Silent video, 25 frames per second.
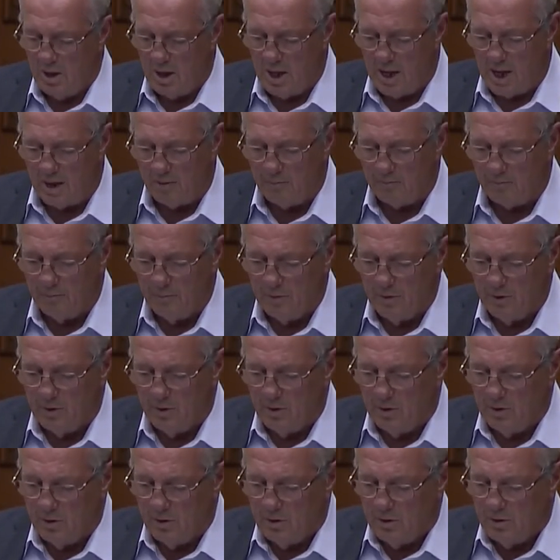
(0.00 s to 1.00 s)
um,
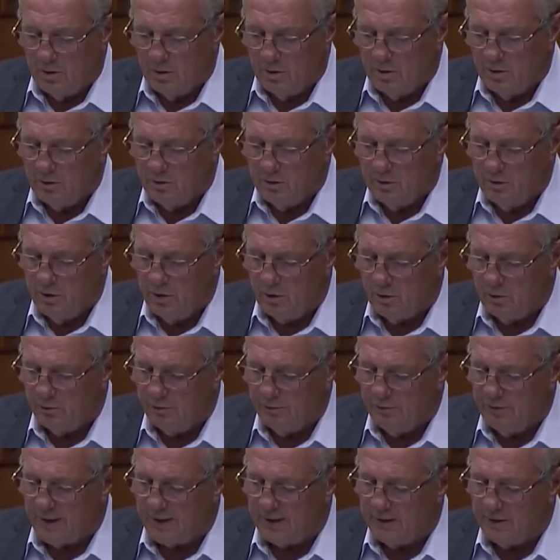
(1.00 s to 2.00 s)
you know,
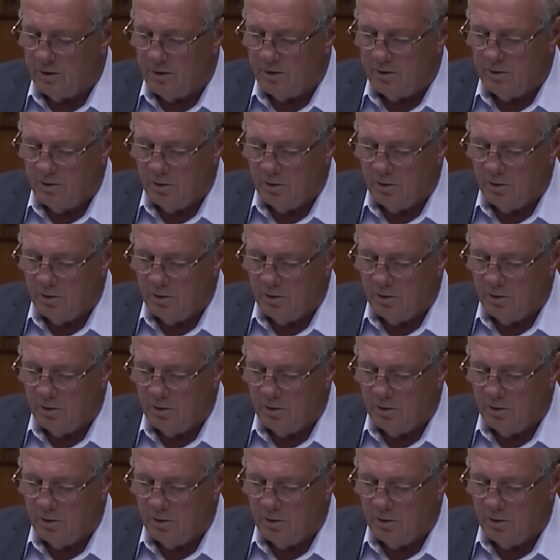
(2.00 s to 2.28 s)
that